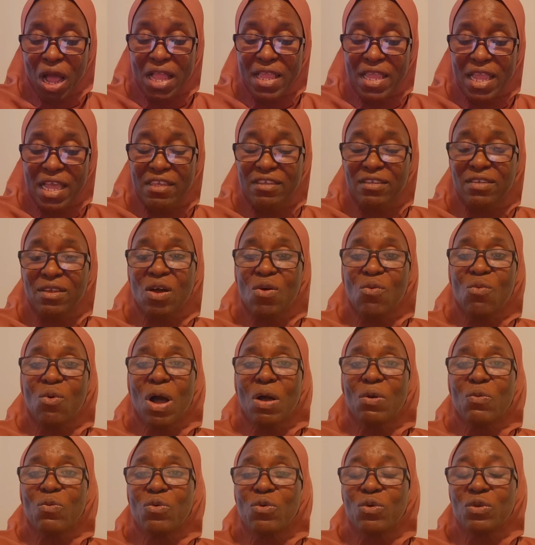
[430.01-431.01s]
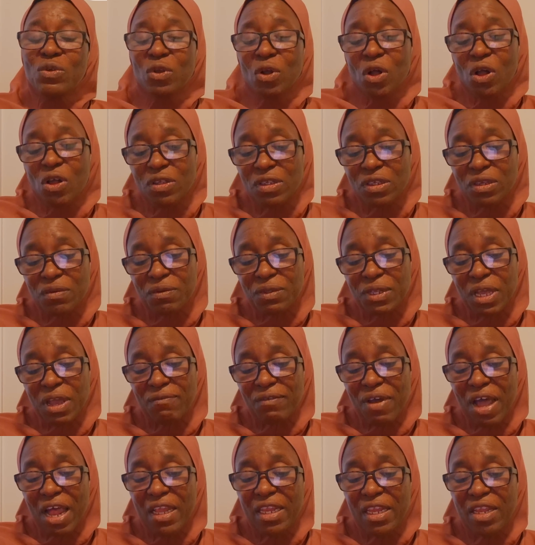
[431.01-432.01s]
And then someone who calls
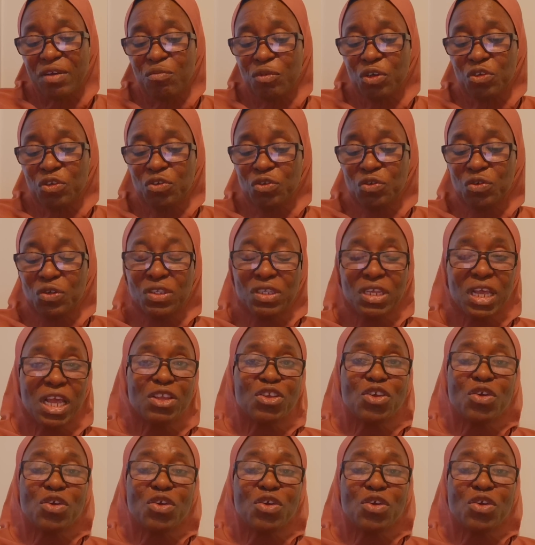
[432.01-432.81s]
himself Ali Moshood said,